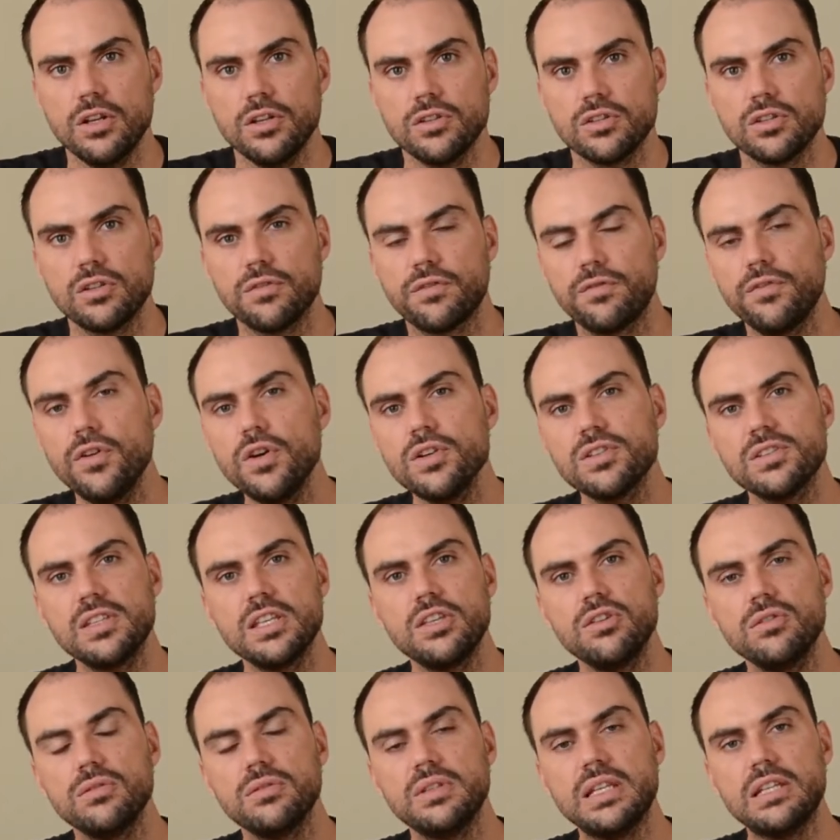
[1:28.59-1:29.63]
So the first
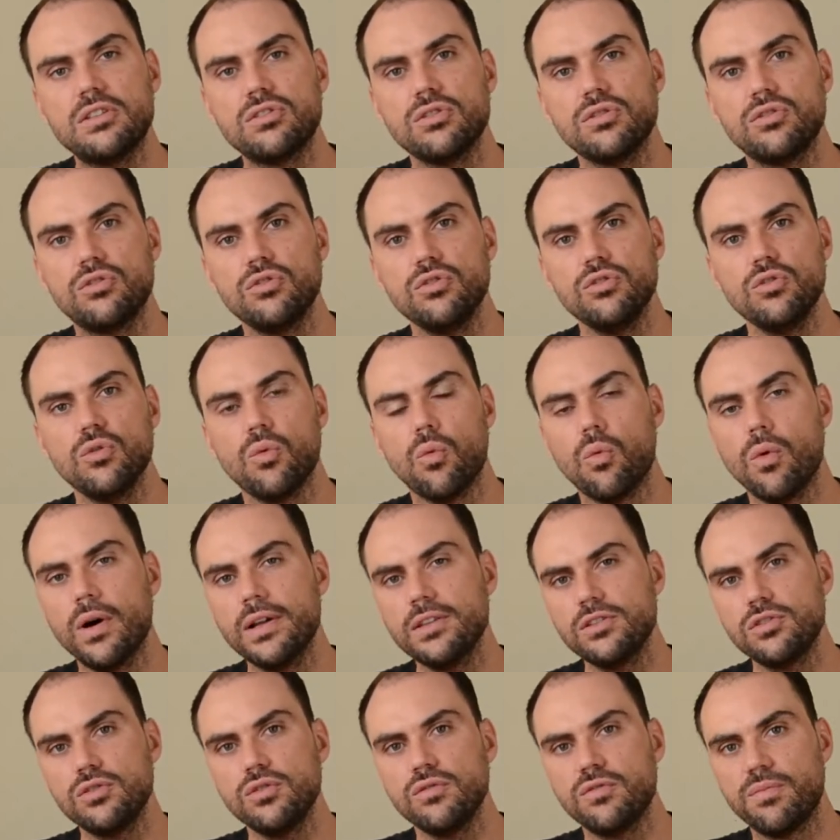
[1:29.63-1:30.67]
thing you'll need to do
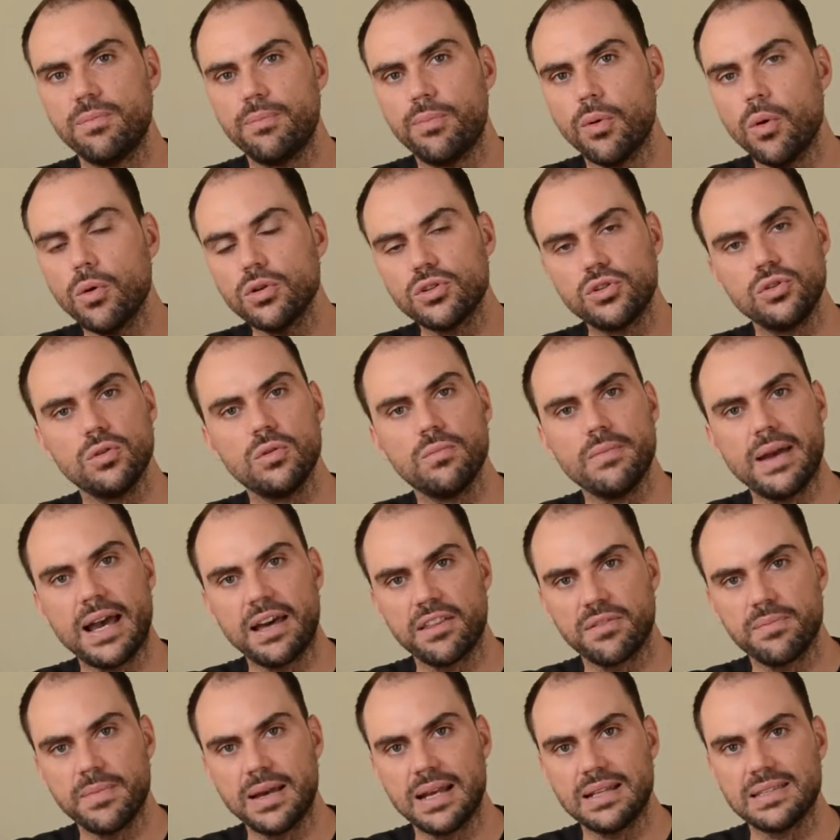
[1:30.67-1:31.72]
once you've bought your
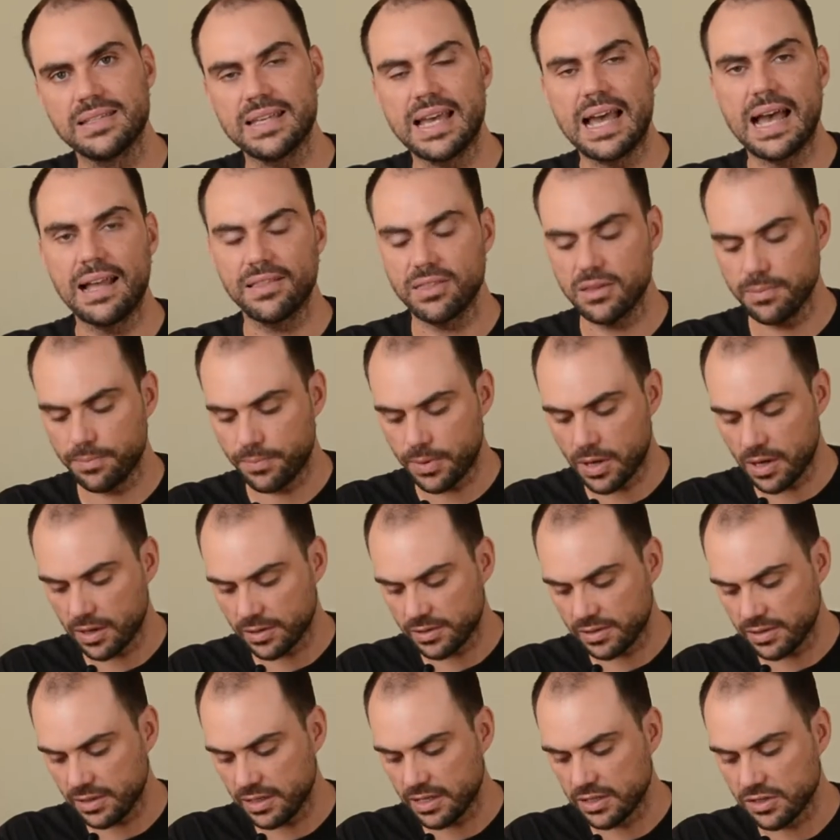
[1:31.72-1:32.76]
mouth mount out the
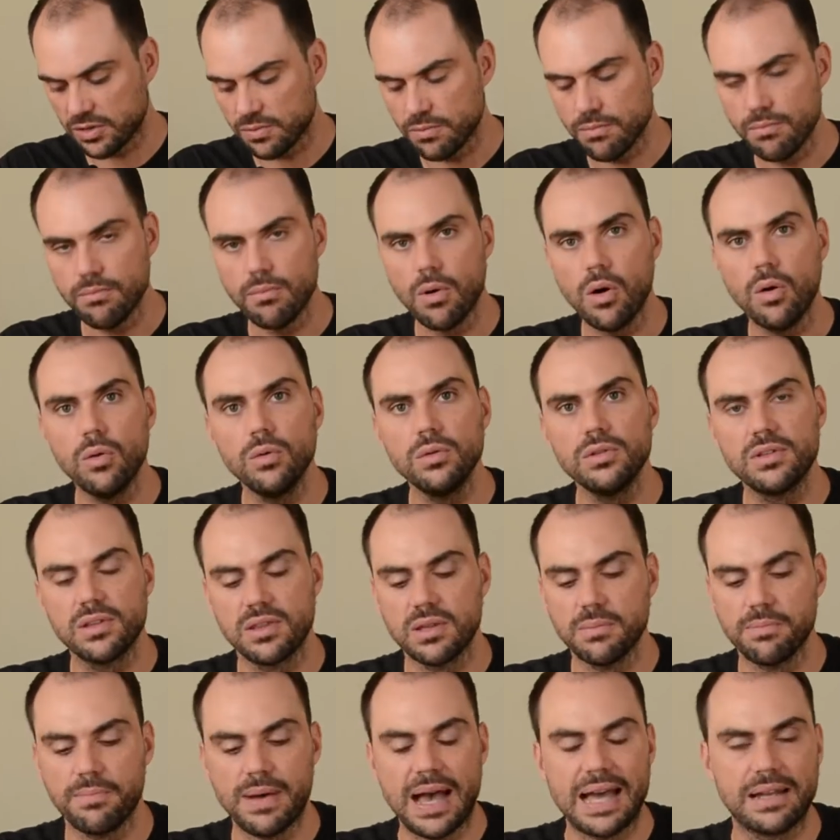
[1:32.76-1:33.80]
box is mold
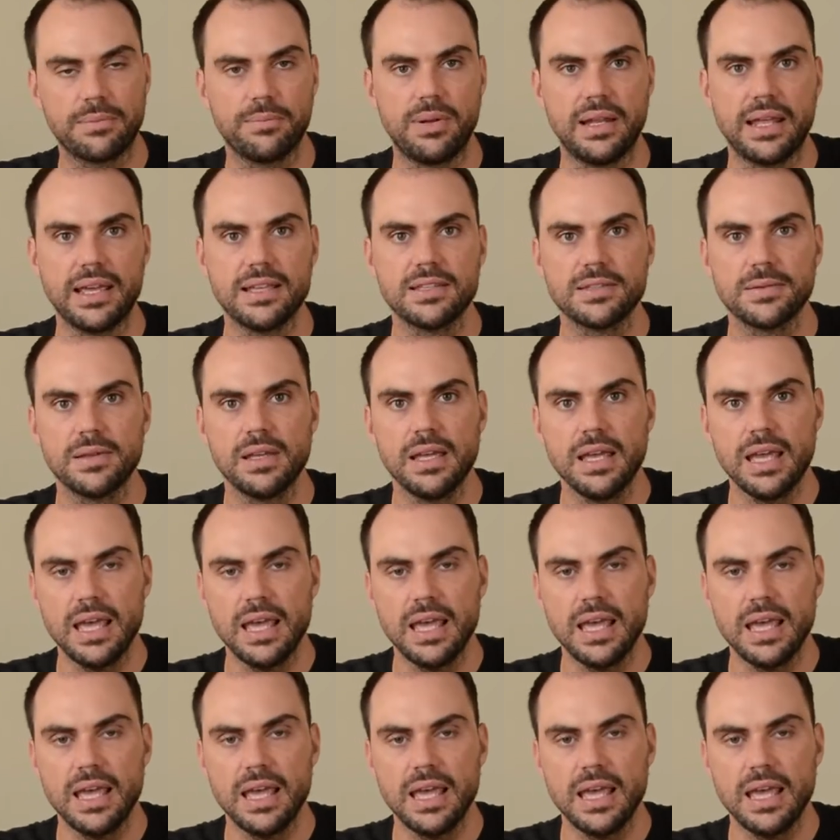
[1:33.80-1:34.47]
the bite plate.